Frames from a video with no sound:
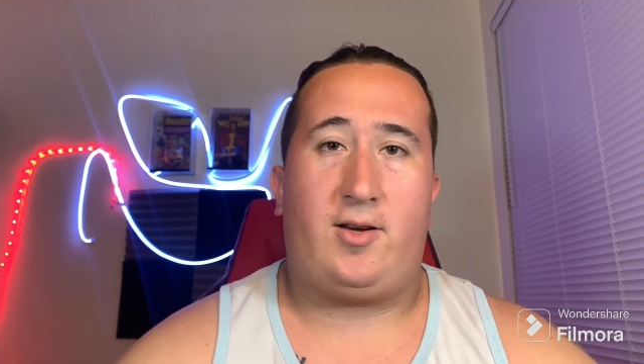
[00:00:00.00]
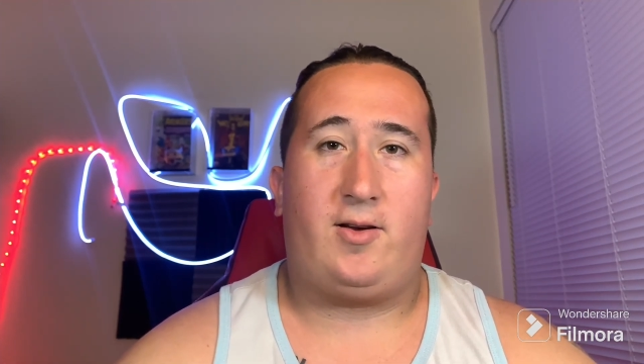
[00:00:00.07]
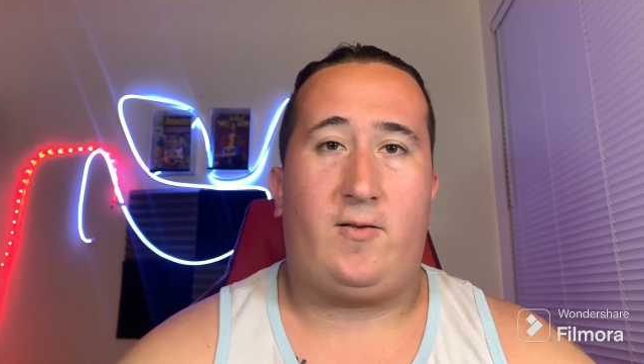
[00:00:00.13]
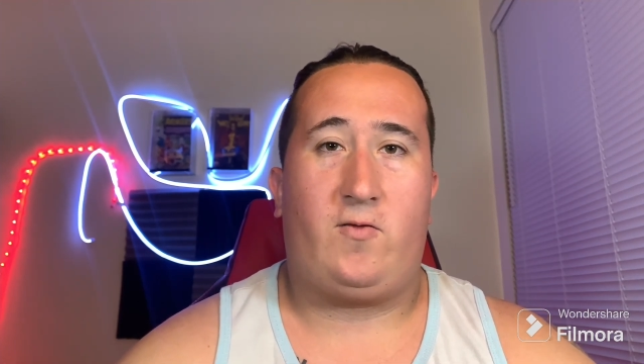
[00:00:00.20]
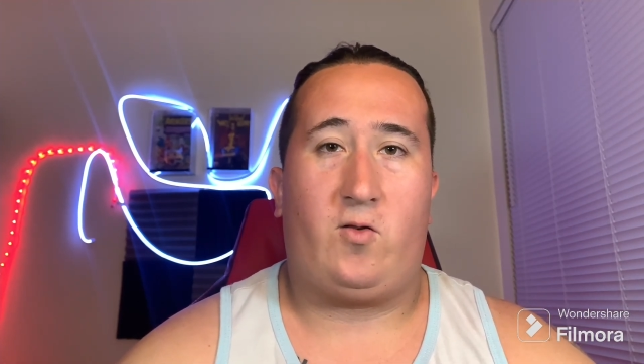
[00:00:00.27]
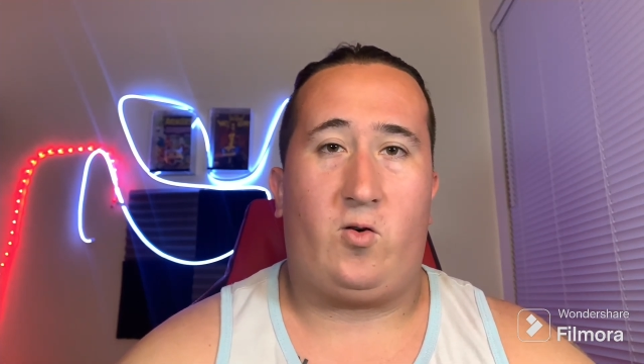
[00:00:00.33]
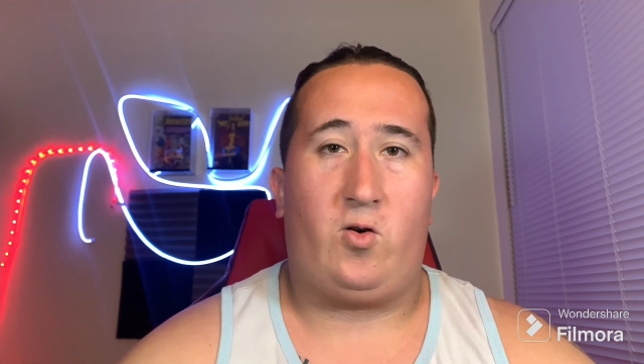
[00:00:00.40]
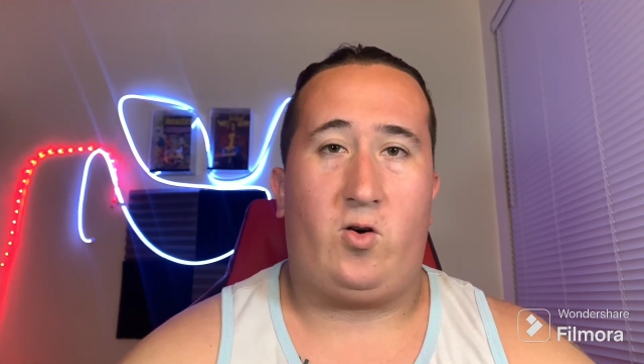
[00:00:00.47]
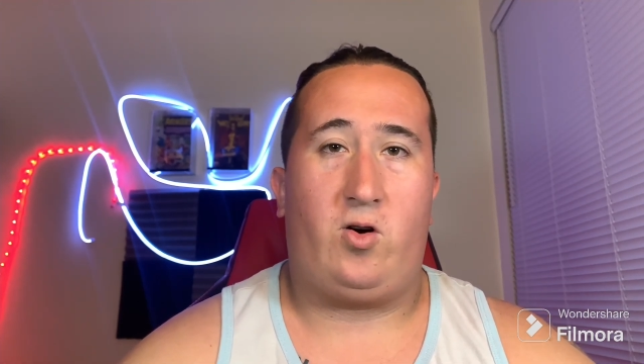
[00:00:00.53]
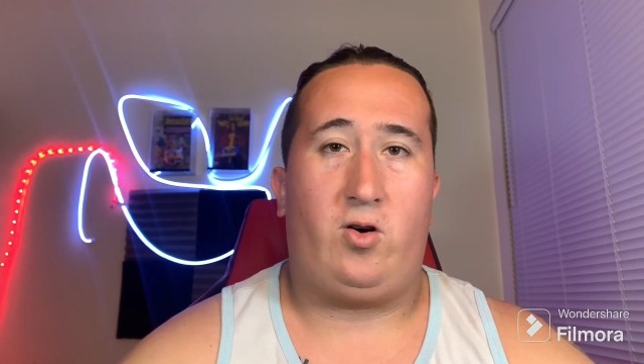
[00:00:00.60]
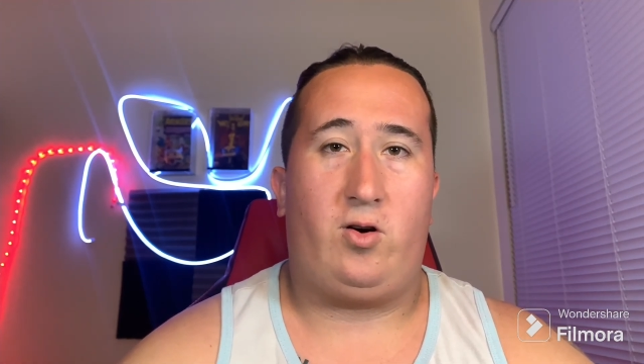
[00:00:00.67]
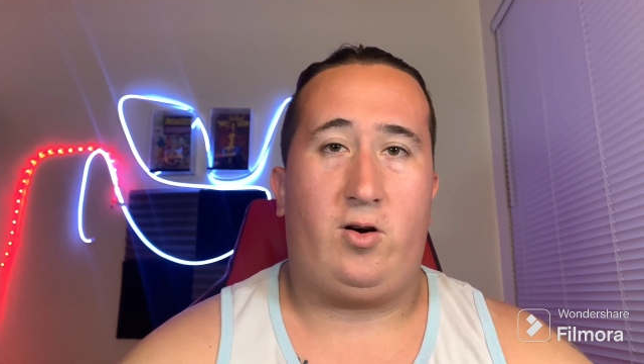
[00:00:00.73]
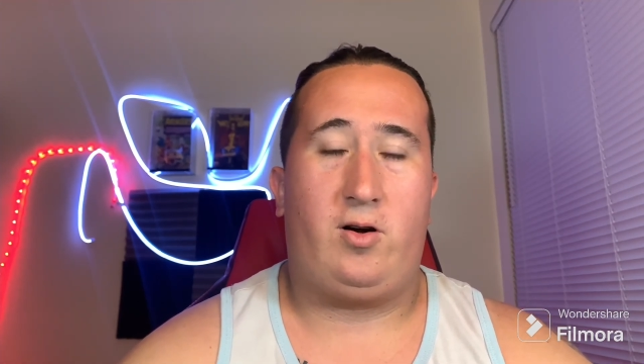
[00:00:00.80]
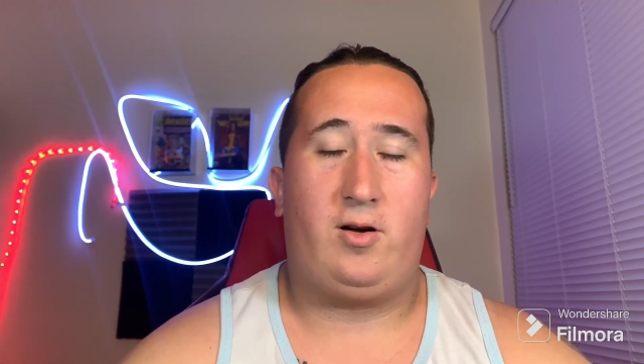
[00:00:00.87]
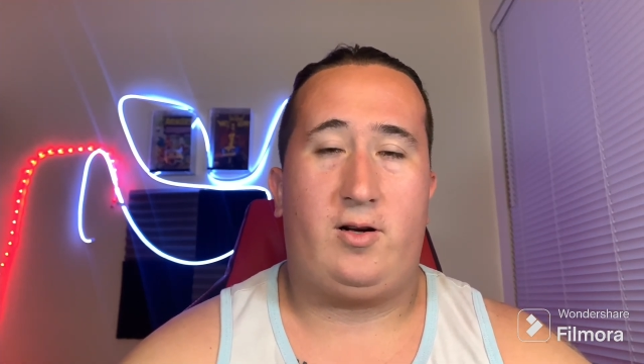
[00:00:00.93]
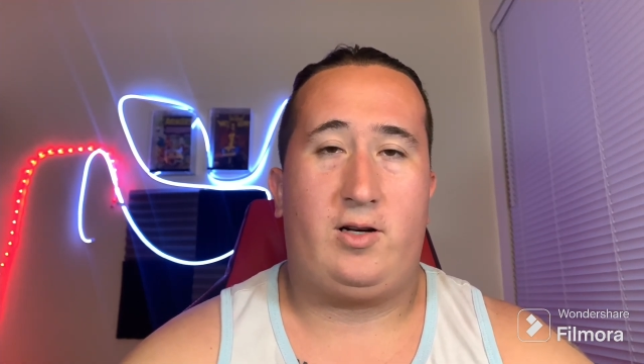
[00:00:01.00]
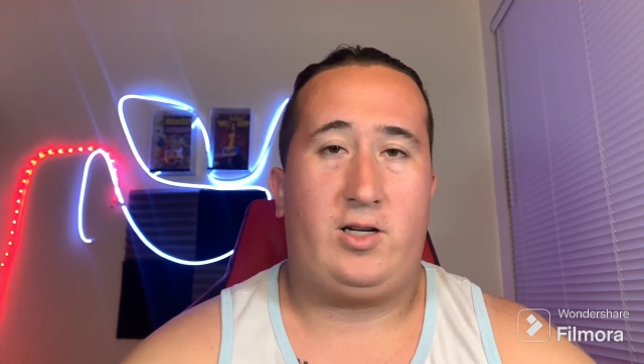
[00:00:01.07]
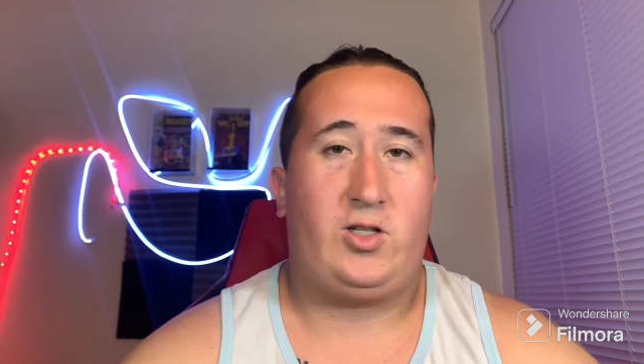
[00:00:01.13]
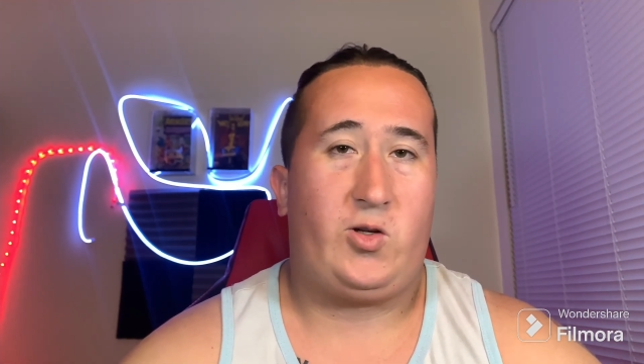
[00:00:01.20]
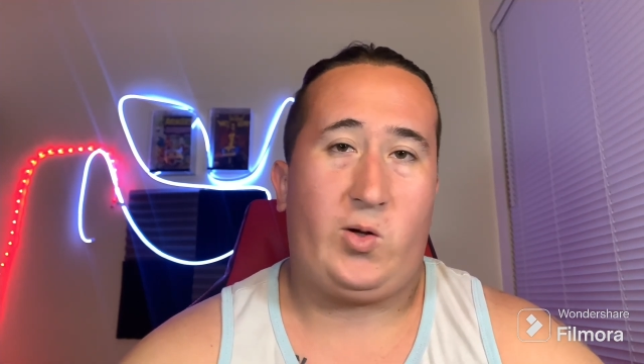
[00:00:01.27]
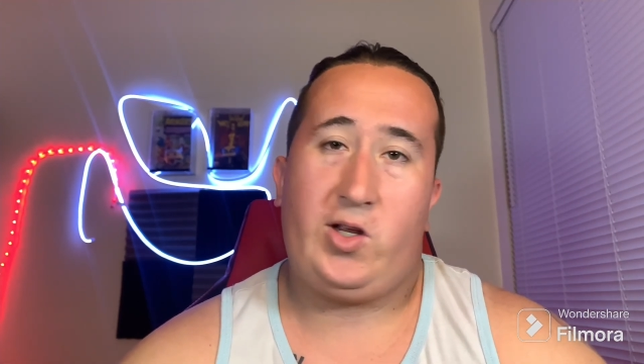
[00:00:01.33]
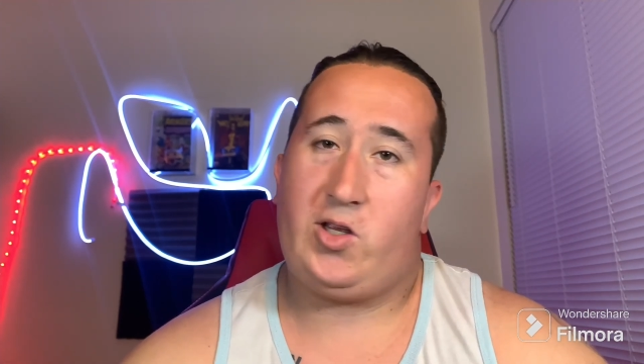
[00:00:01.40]
for
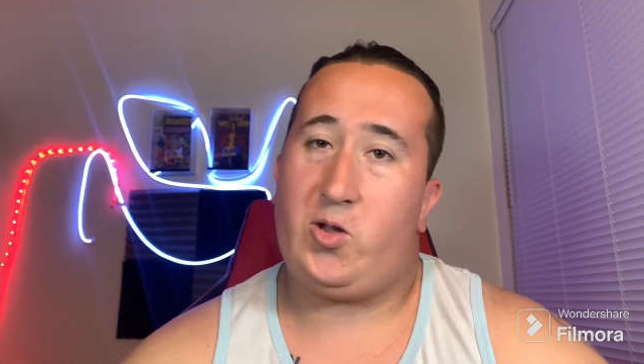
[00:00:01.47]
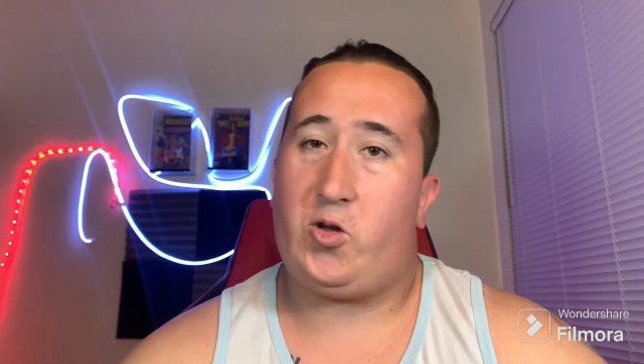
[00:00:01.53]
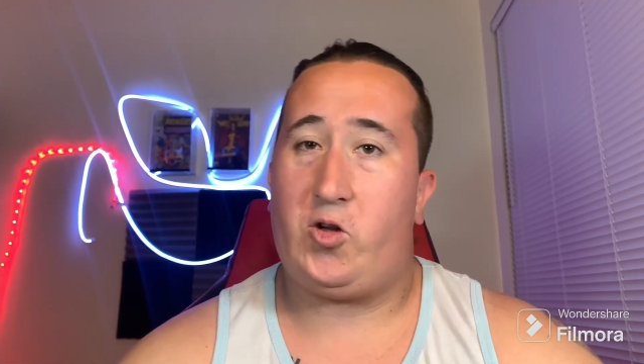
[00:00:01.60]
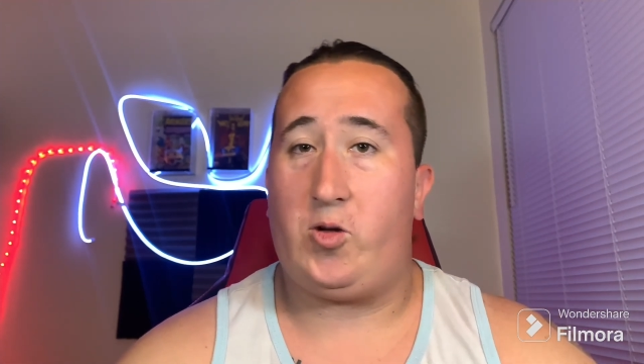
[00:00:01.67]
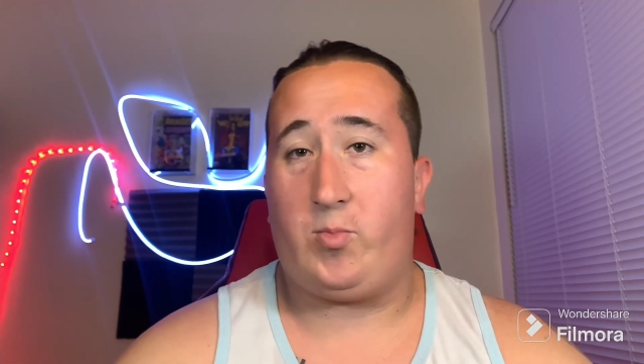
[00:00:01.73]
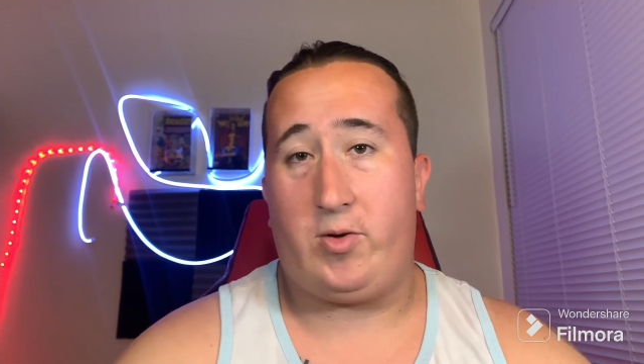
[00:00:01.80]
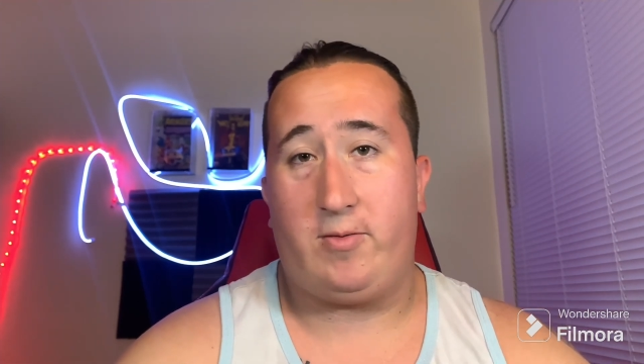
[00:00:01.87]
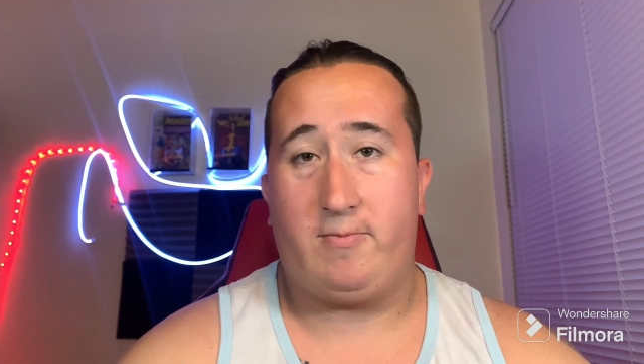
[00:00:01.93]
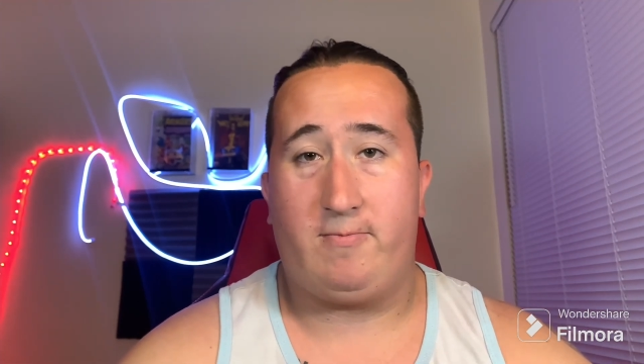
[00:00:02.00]
doing YouTube,